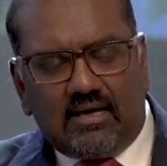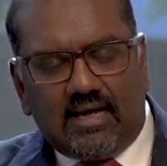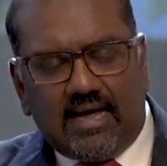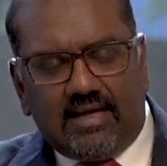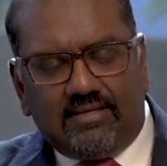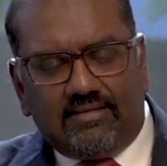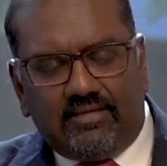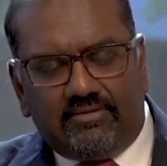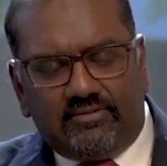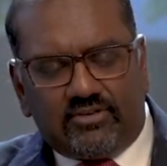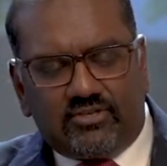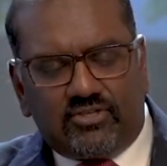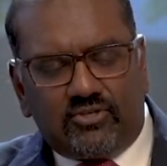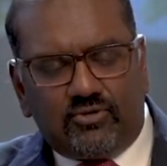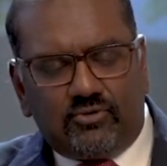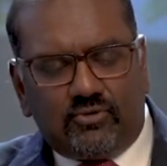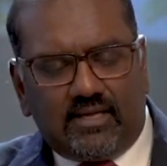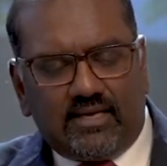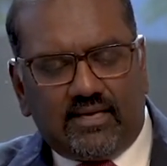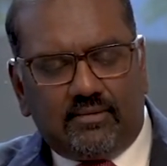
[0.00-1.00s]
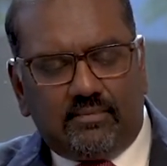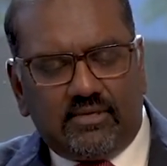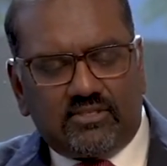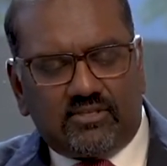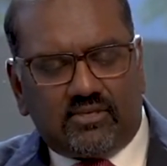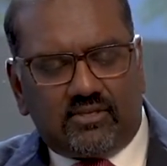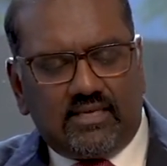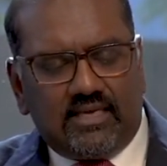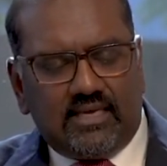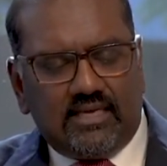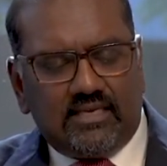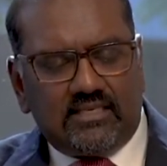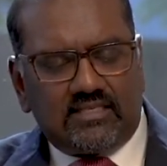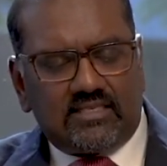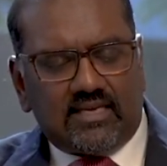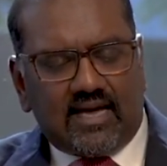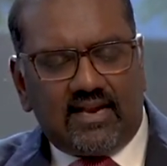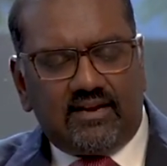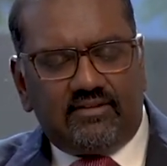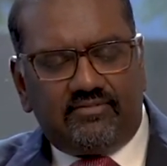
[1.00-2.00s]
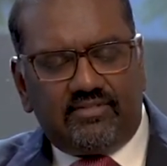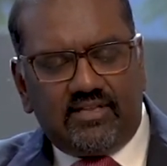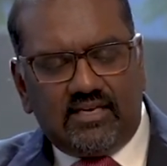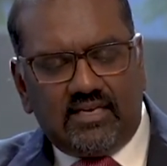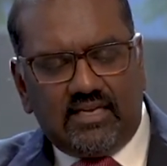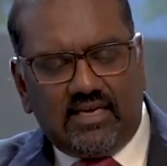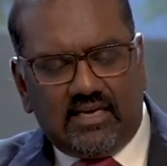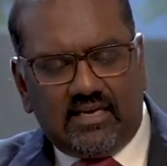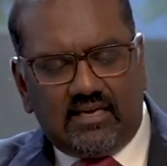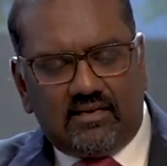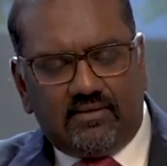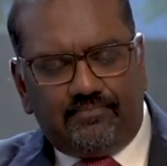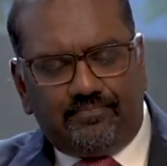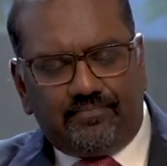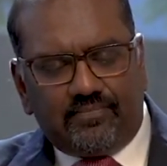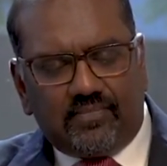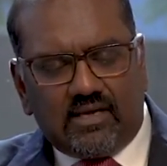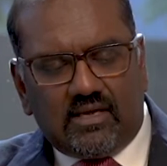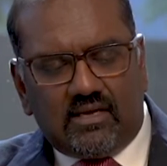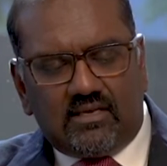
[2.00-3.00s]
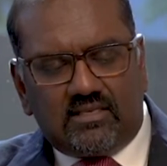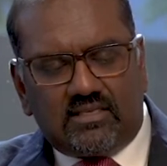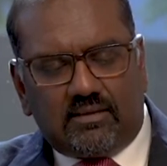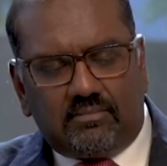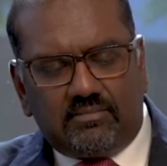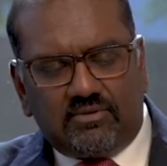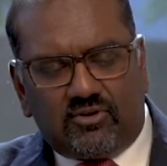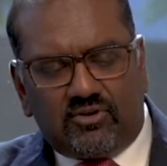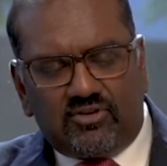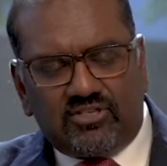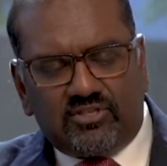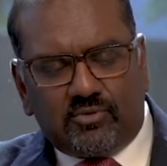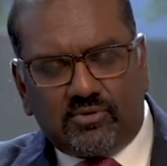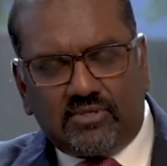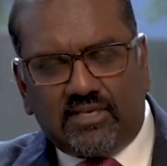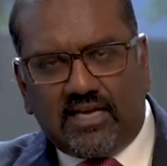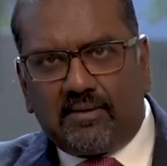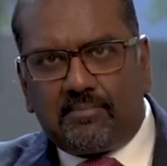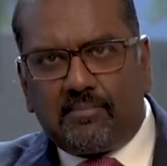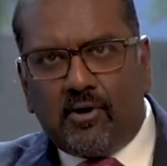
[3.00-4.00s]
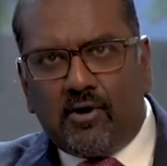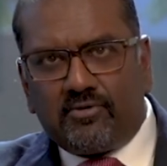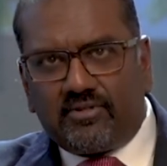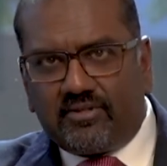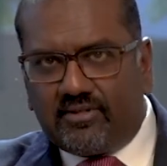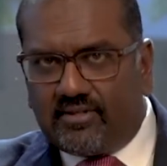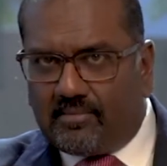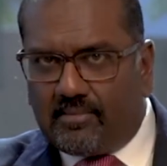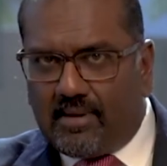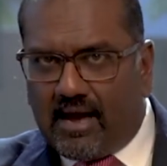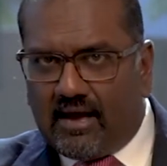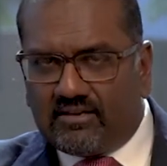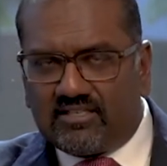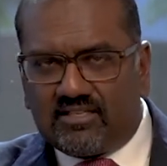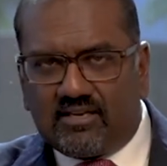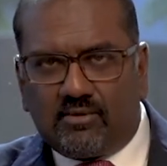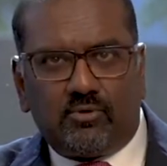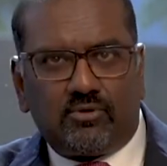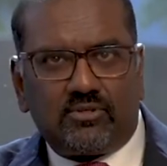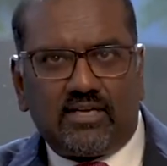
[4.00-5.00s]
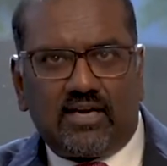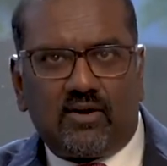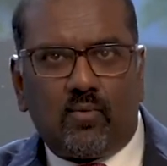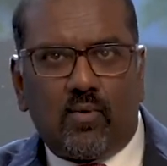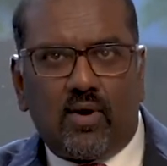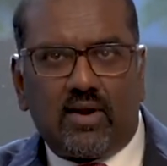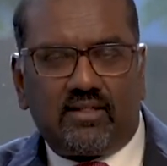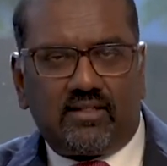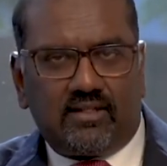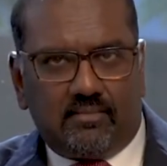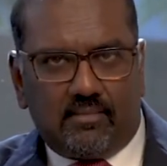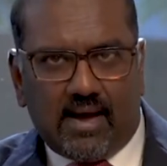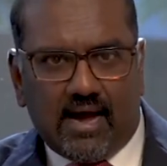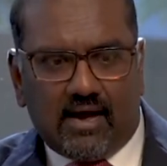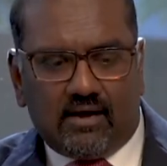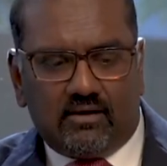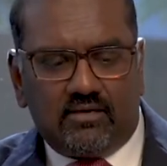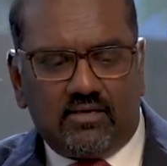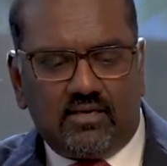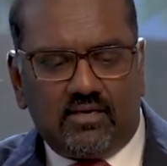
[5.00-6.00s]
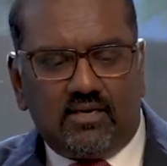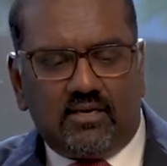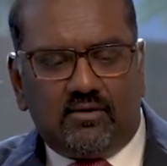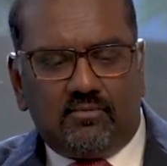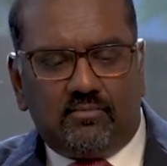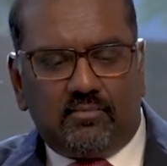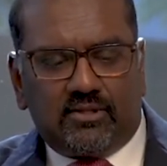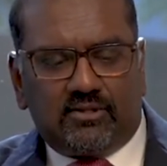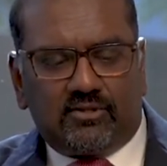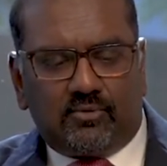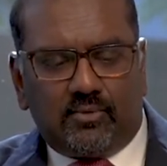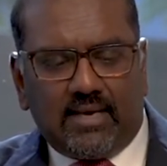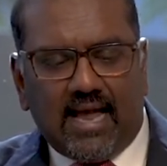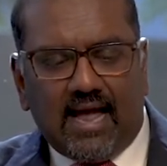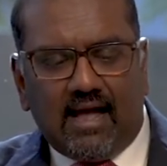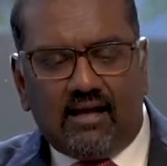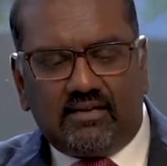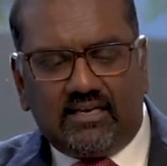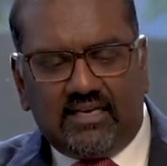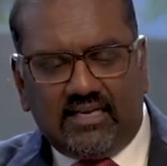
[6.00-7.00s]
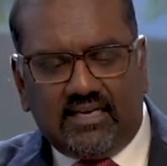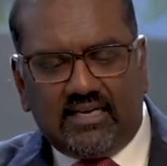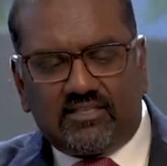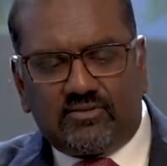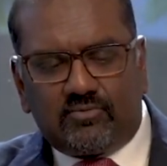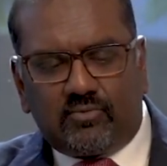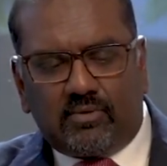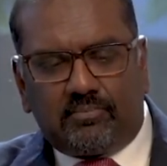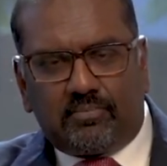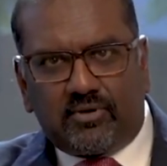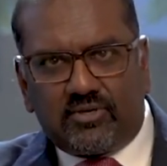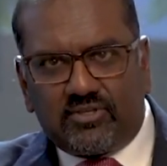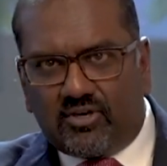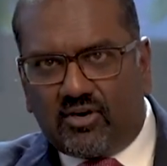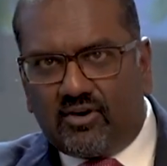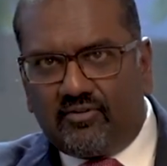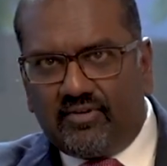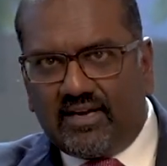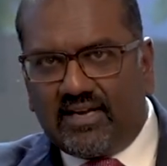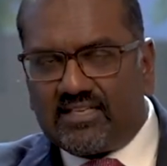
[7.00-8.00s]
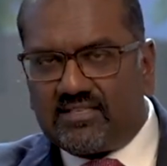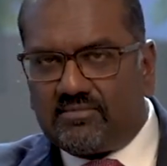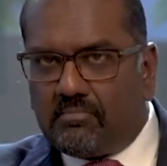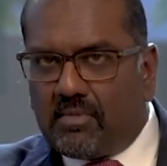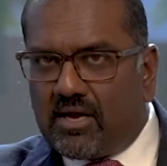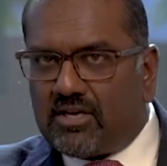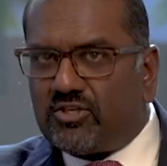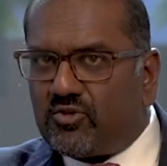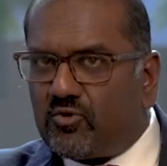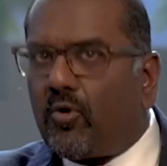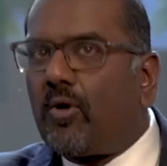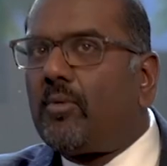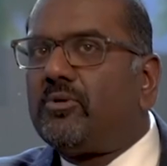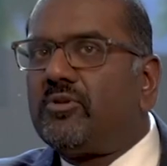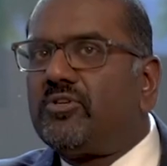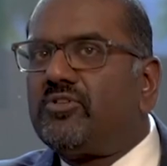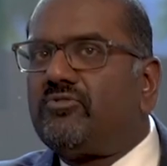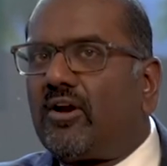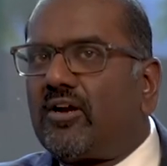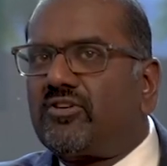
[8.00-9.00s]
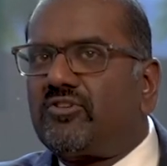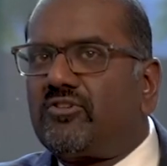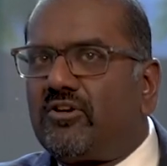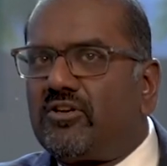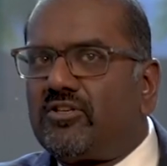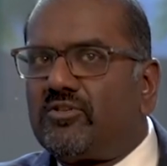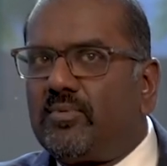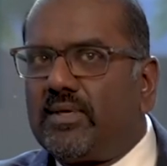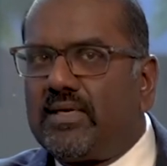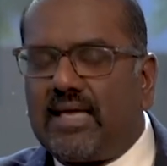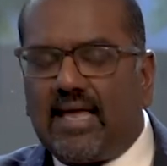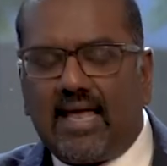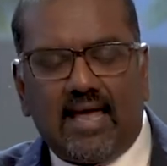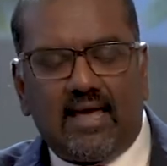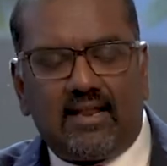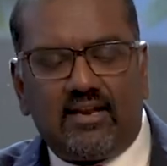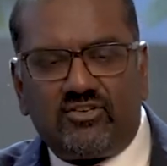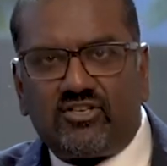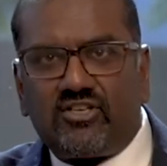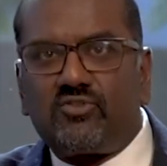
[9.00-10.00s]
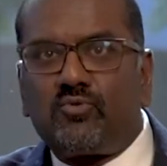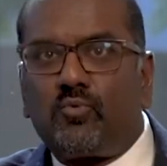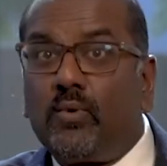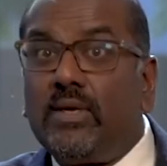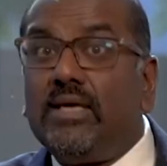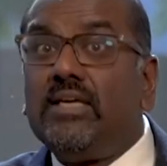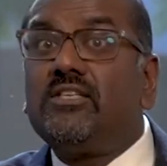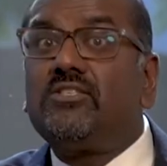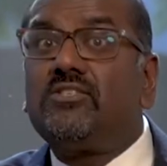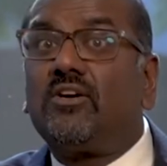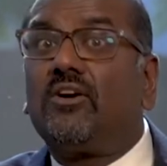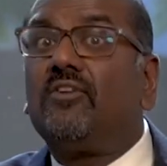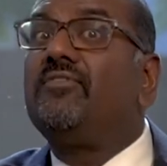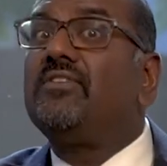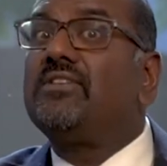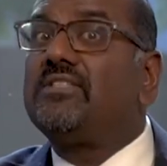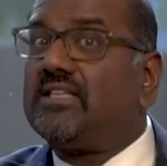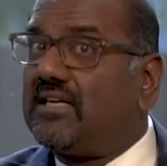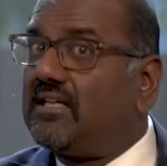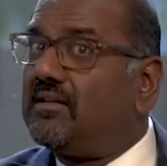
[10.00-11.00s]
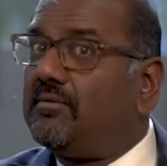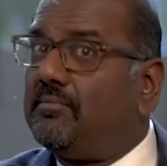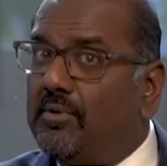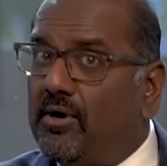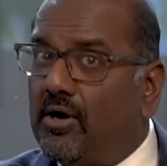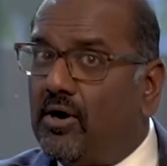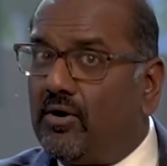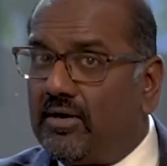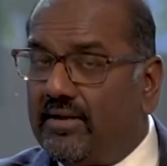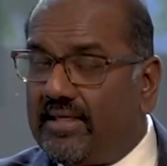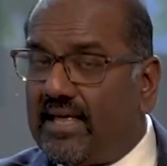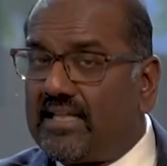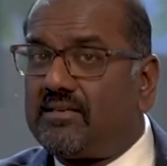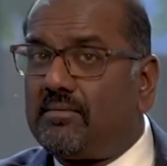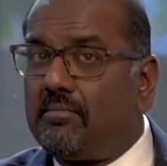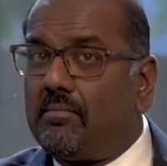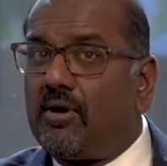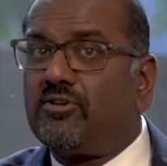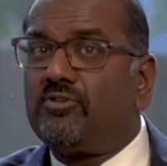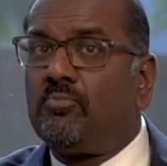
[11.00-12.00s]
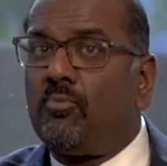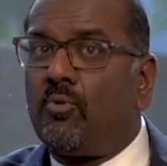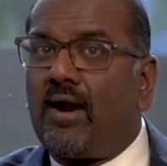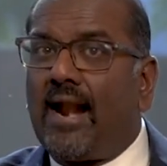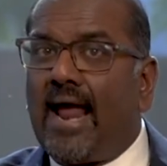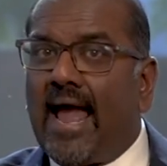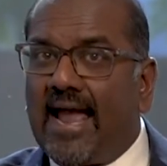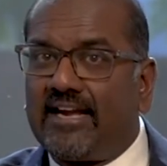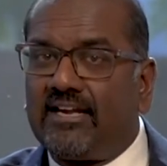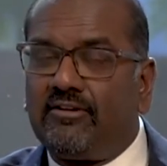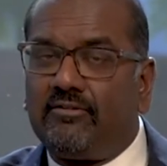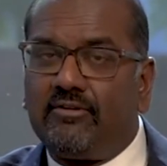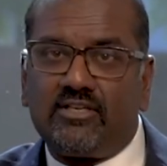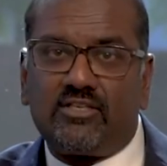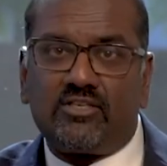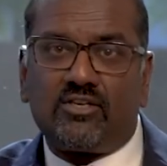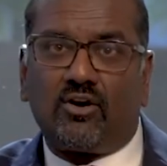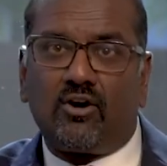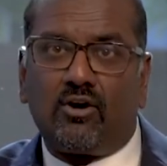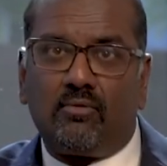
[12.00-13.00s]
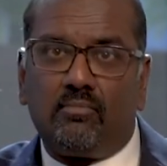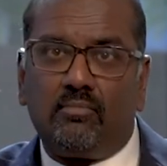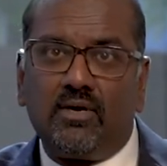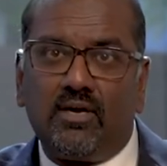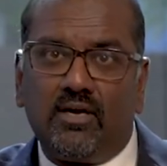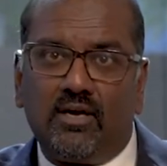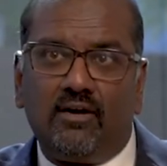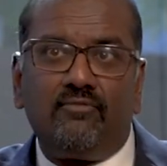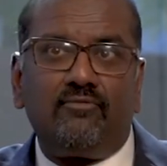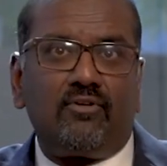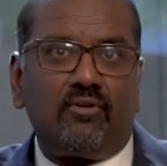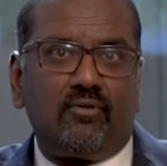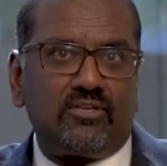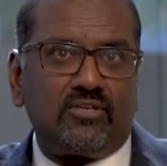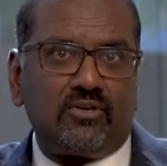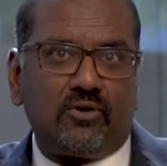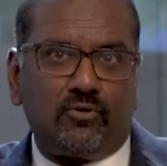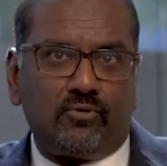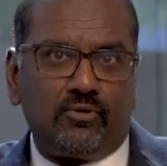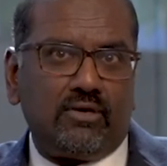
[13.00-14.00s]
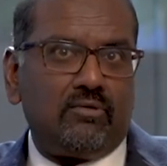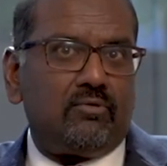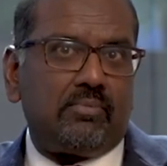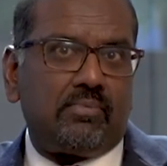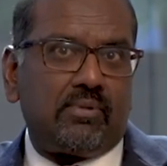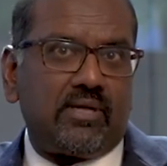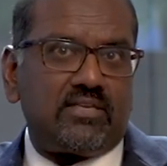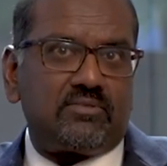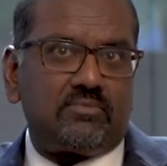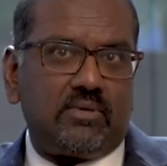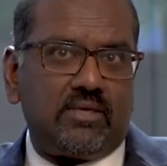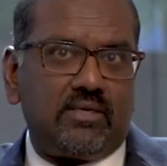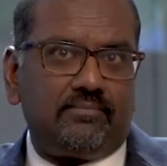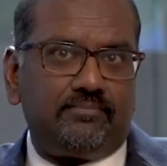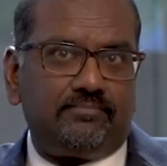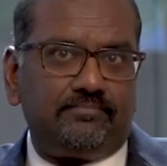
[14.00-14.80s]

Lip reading: And then there's two ligaments on the inside of the knee. Some surgeons will take both of them out. Some will take one of them out. But the reality is we're preserving as much normal structure as we can, just resurfacing the bone. And that's a much more accurate term for a total knee replacement.